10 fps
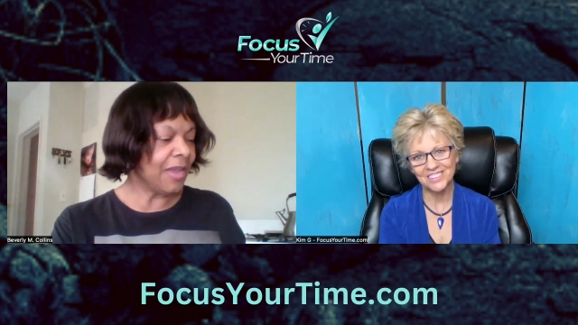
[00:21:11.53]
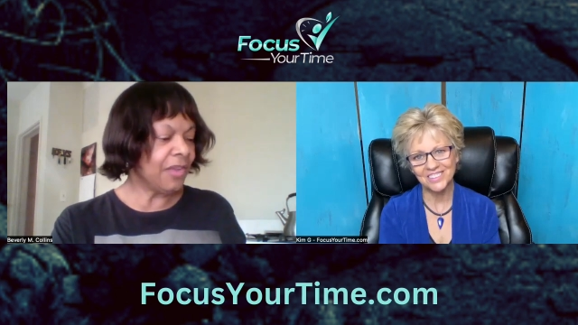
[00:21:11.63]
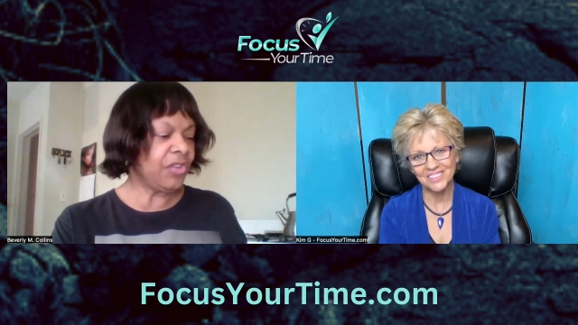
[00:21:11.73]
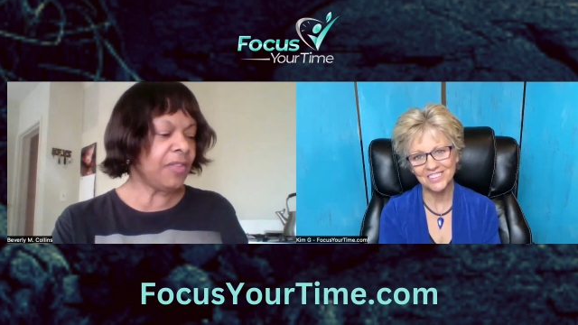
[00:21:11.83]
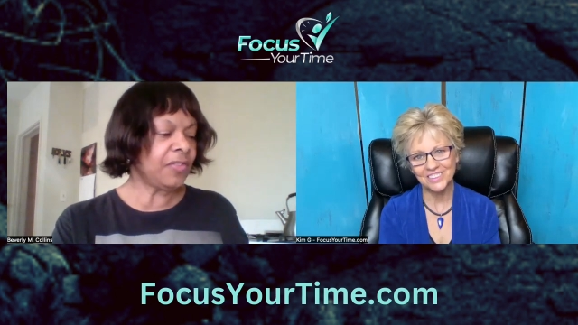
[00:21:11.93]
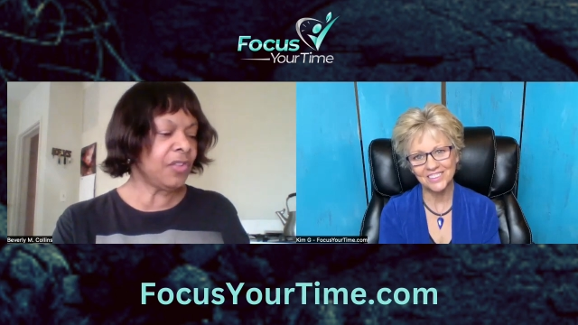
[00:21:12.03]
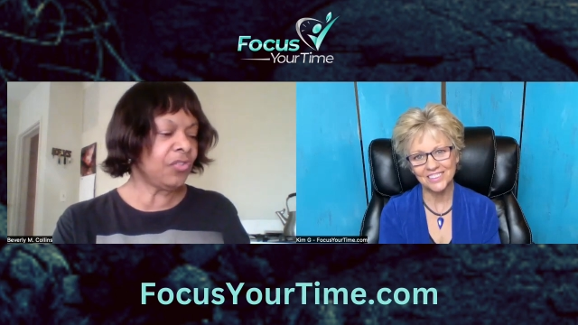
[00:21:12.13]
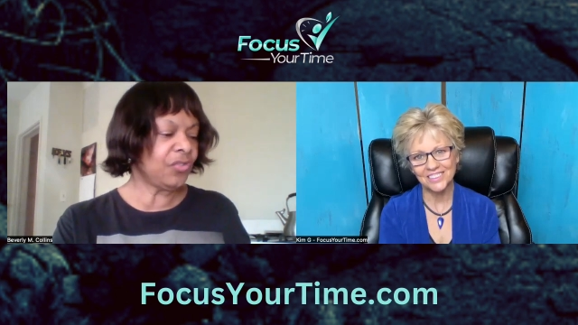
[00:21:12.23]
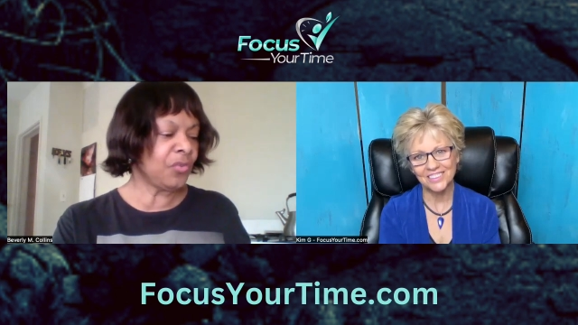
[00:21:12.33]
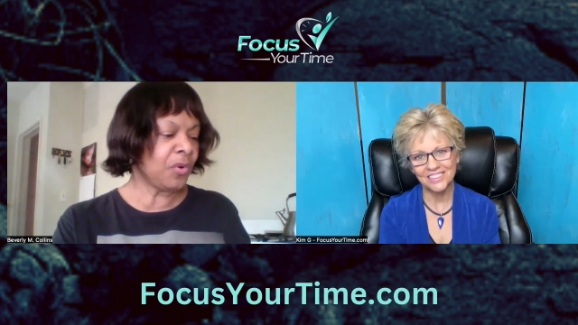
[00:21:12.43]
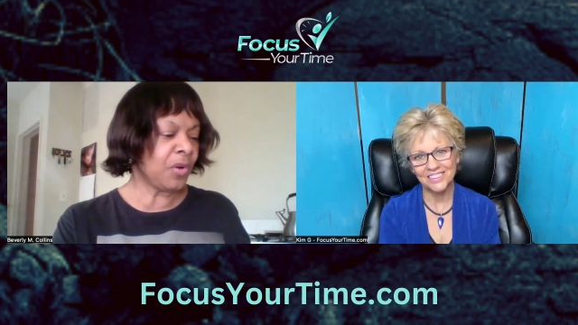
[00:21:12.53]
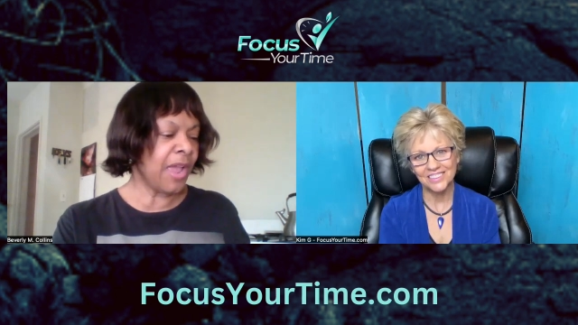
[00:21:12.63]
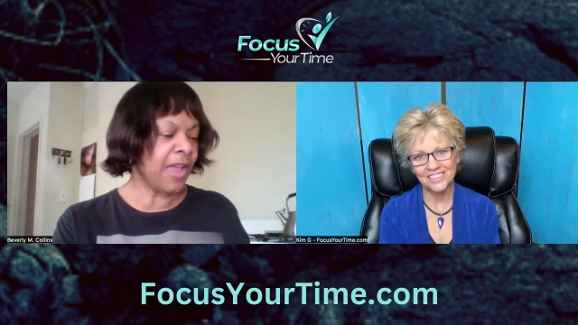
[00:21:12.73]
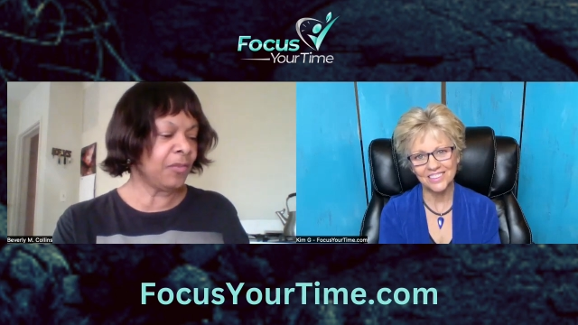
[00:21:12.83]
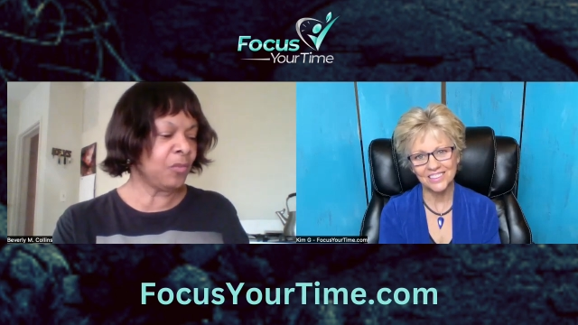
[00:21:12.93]
Speaker 1: Just as sure
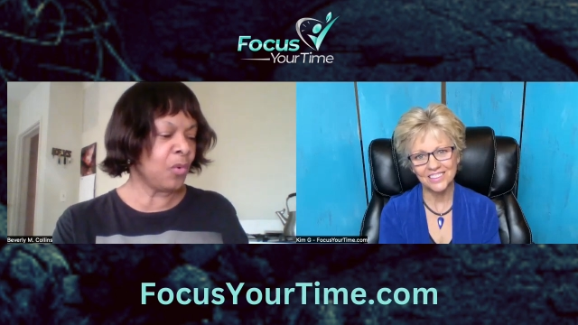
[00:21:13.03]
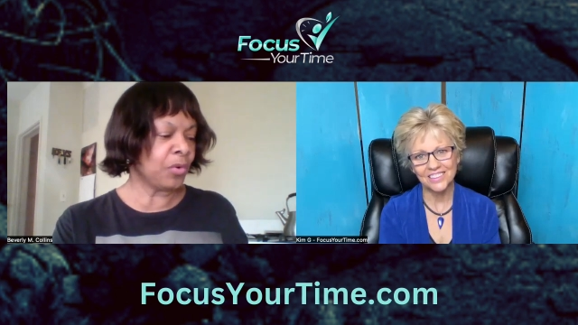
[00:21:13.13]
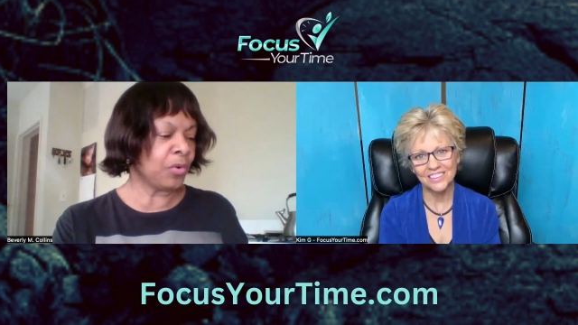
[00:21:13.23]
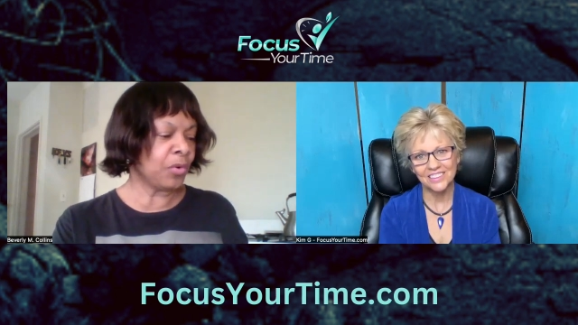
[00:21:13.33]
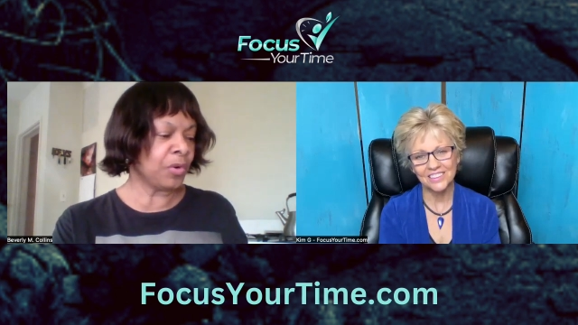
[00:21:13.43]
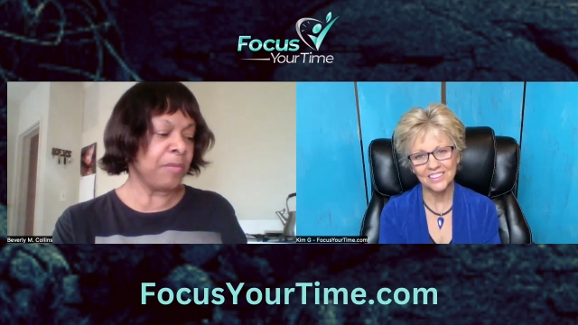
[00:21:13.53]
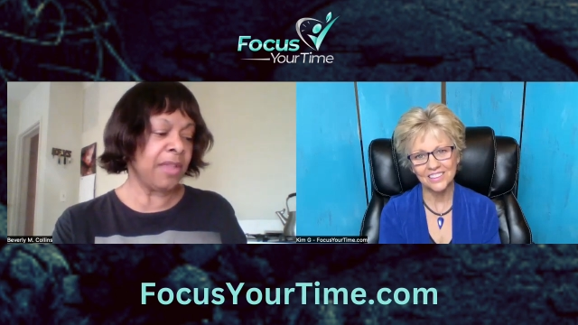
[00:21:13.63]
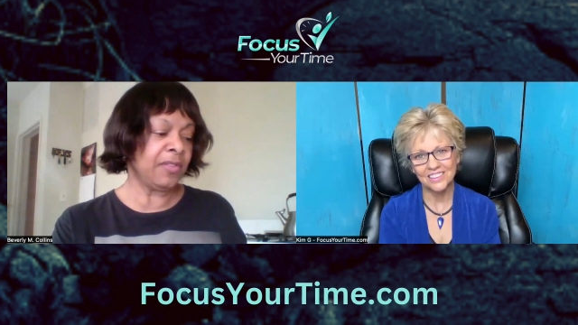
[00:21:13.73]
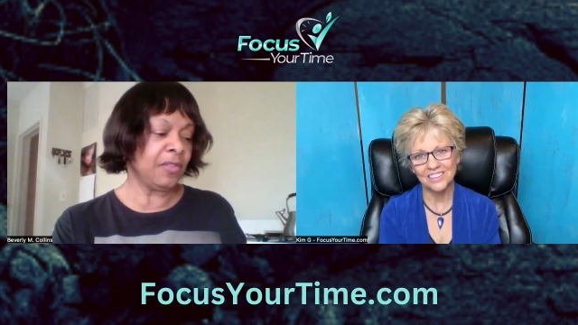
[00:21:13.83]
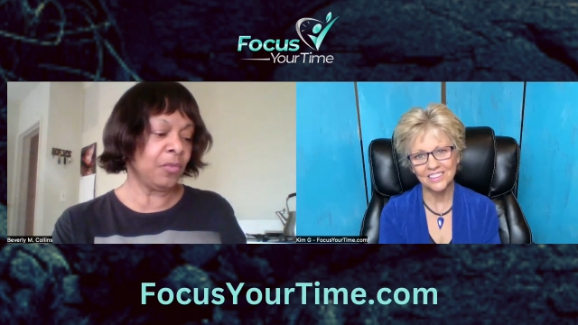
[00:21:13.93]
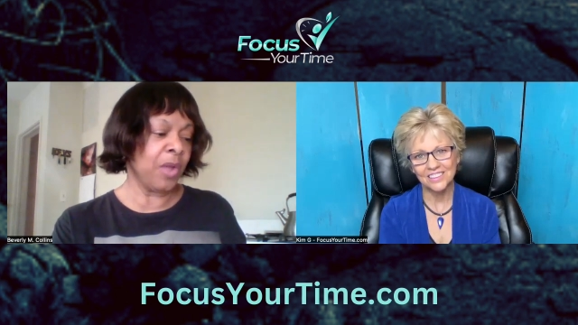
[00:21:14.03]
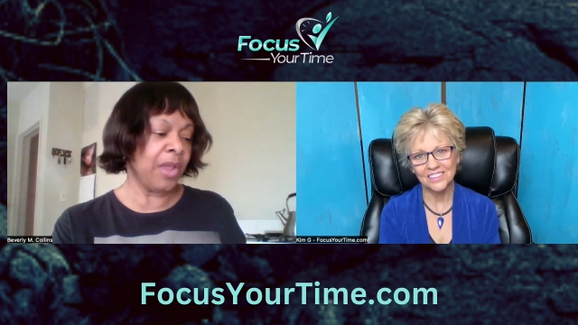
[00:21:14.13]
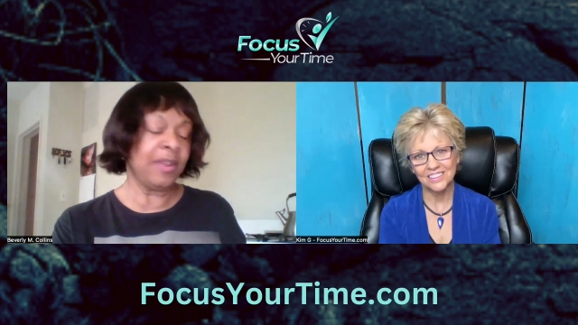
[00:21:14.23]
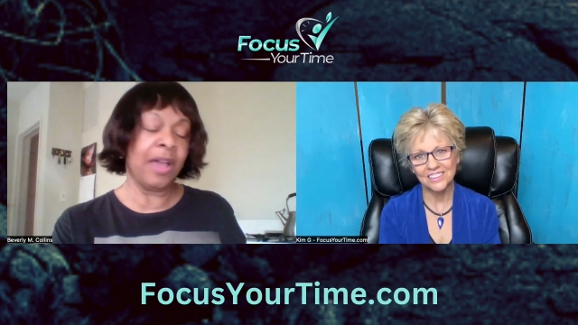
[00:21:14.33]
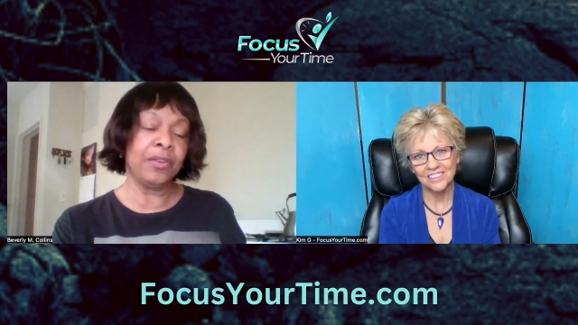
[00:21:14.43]
as water makes its
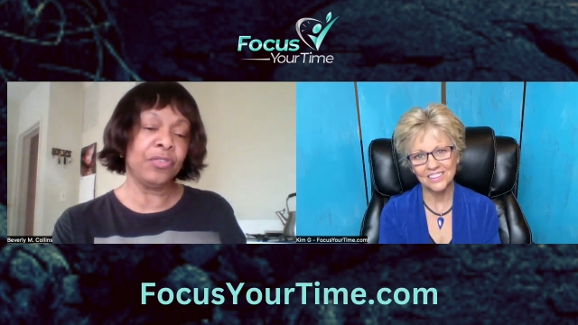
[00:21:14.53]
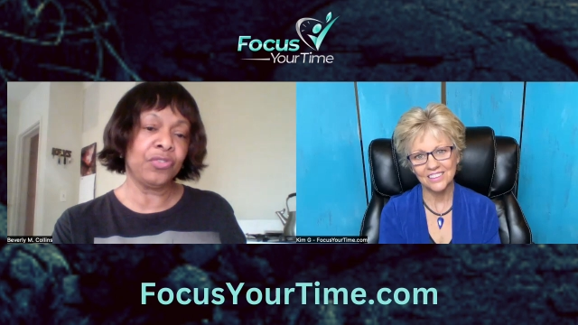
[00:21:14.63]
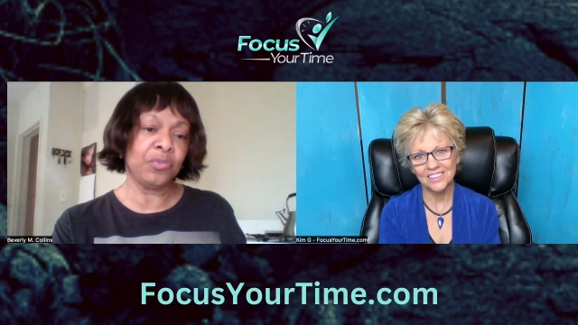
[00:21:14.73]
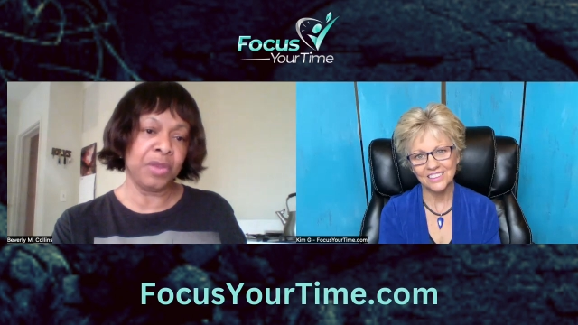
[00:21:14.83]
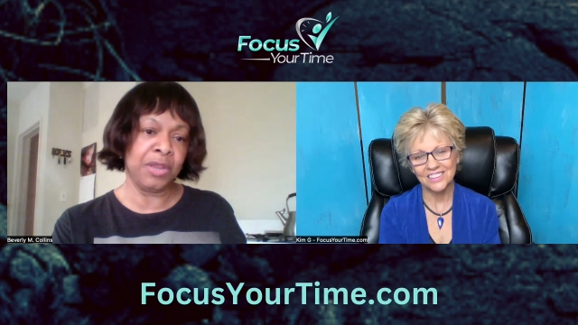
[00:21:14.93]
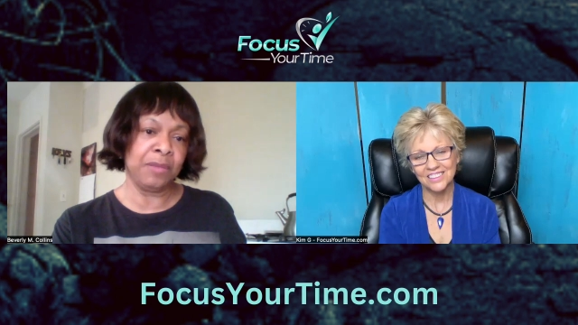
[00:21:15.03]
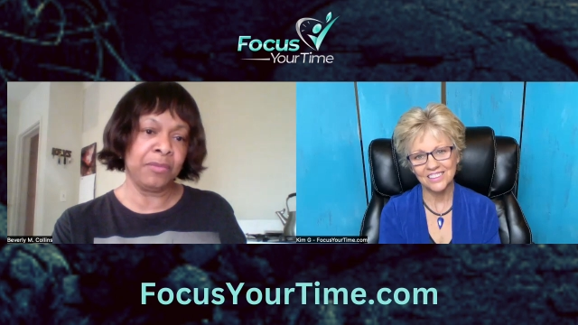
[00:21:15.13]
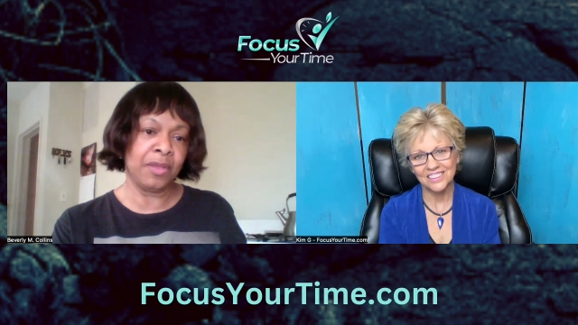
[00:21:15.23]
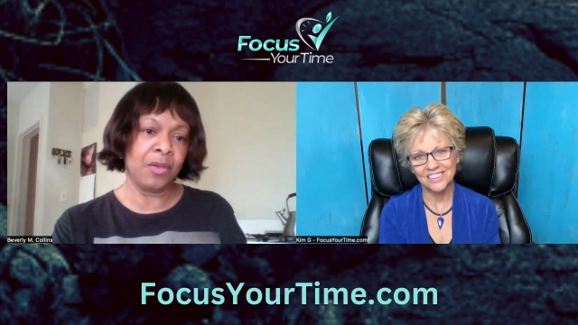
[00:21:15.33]
way down a stream,